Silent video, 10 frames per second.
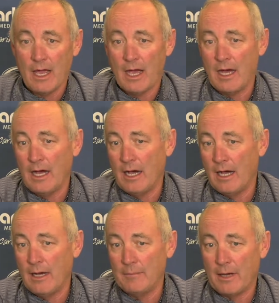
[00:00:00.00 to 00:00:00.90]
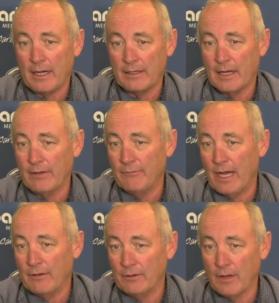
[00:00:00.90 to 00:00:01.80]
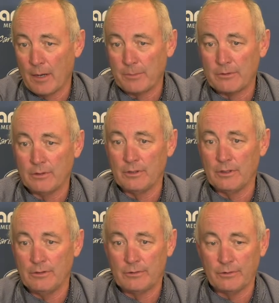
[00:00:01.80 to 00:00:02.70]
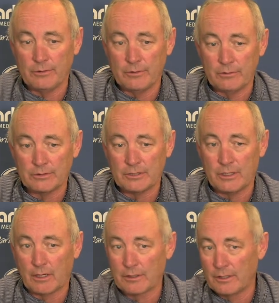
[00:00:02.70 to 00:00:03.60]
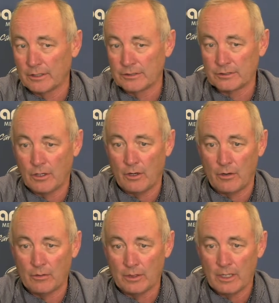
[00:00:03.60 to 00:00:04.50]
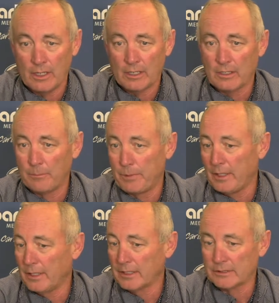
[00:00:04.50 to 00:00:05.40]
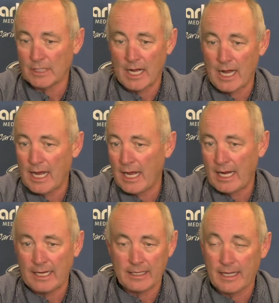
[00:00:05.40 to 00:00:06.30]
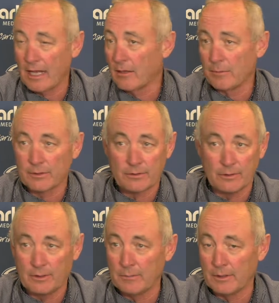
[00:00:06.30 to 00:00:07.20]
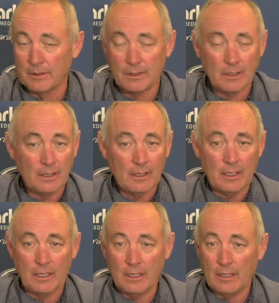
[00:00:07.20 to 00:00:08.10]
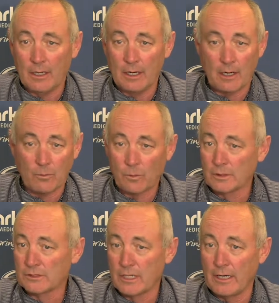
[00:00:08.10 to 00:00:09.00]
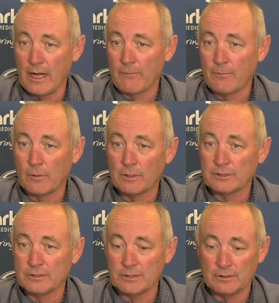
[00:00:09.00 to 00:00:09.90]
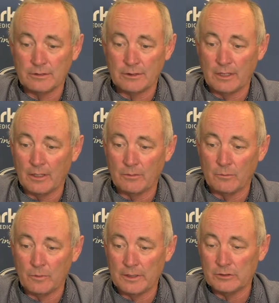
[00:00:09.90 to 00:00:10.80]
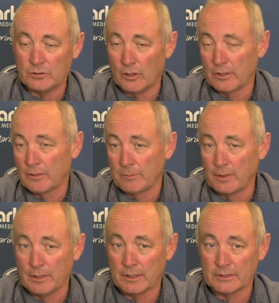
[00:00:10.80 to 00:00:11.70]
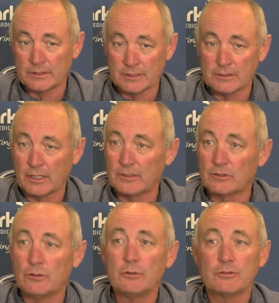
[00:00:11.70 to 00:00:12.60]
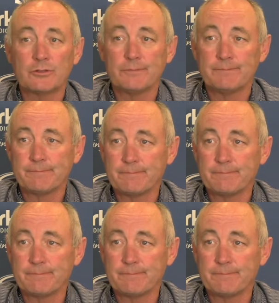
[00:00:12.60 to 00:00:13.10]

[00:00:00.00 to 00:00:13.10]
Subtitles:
I value the opportunity to see our kids go and compete against a high caliber team, and our work's cut out for us, and we enjoy competing against in-state schools.